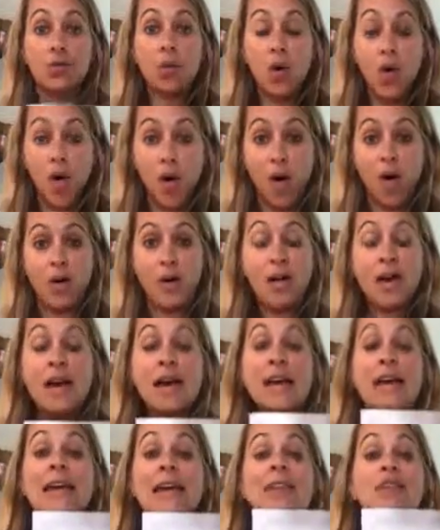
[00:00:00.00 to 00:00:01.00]
a wall.
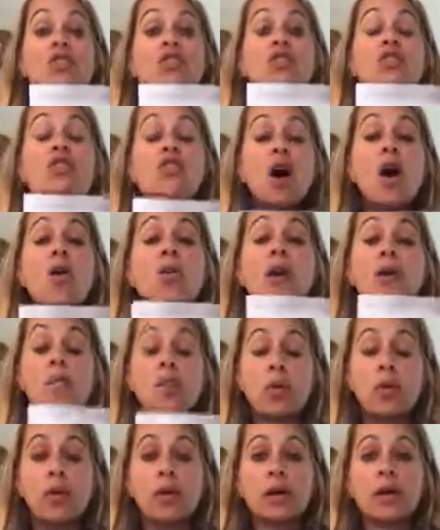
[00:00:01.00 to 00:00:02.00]
It is so
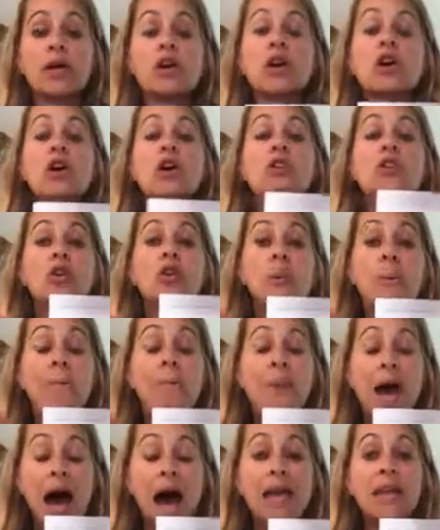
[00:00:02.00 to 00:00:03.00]
important. Your
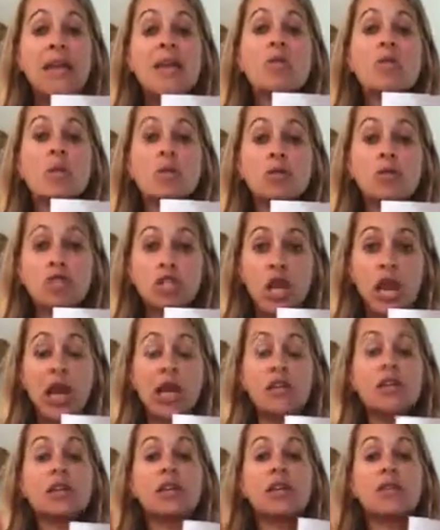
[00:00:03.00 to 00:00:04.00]
body will
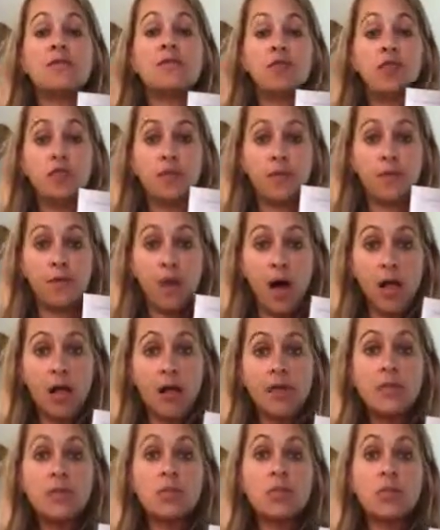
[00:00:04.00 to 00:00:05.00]
change. If you
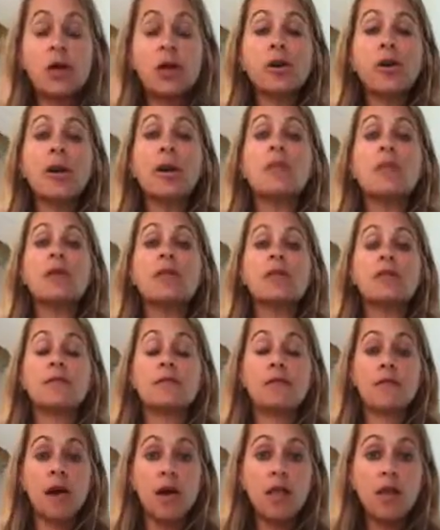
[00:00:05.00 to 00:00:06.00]
follow this program and
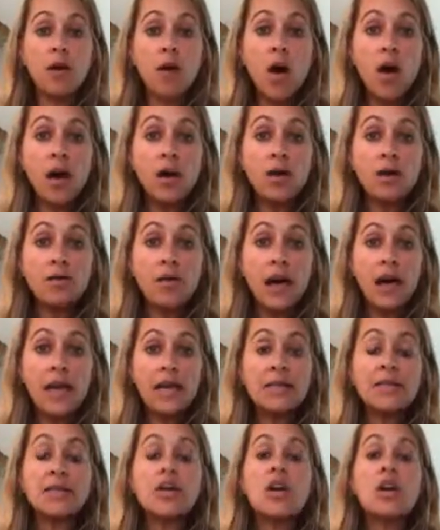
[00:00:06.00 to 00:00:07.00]
follow our
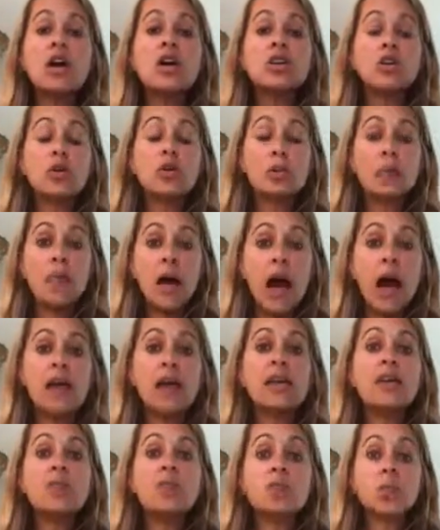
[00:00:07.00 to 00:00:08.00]
advice, your
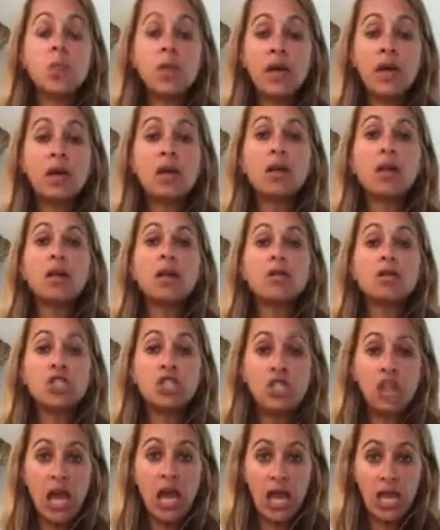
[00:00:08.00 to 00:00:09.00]
body will
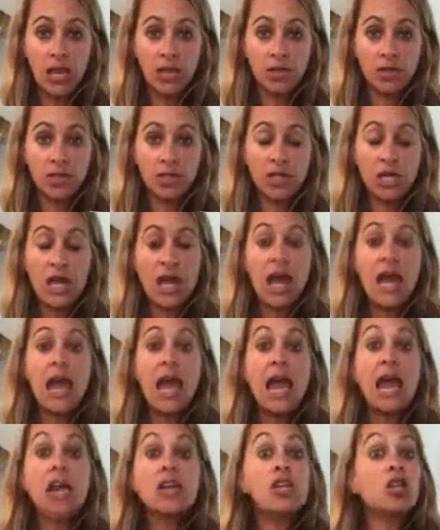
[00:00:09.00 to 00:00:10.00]
change.
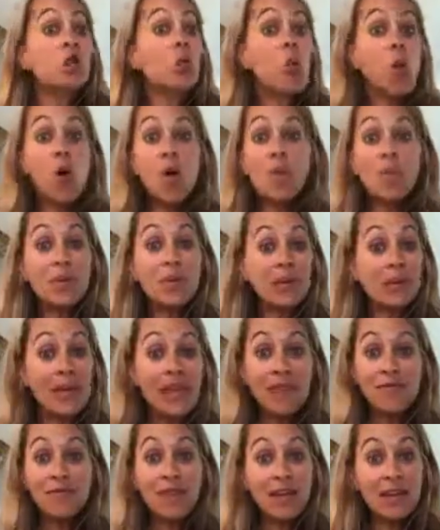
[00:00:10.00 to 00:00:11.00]
And you won't
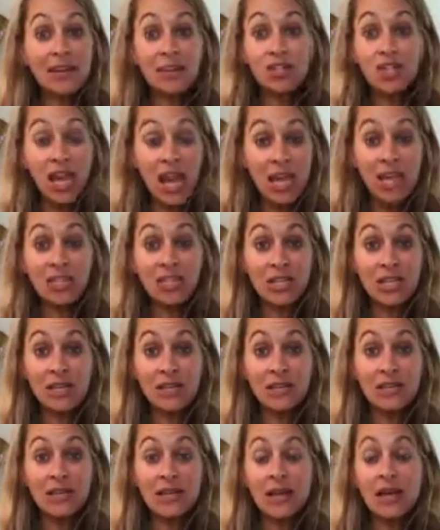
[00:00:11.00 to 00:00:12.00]
believe that it
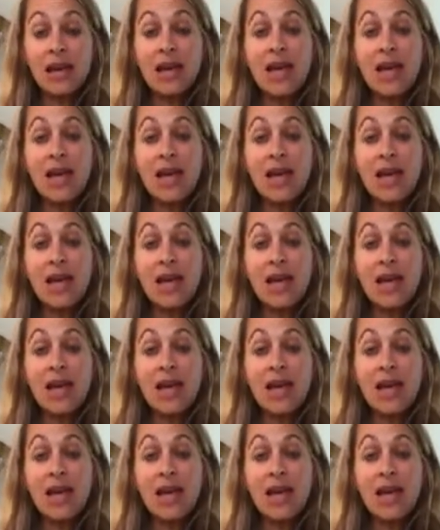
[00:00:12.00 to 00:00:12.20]
changes,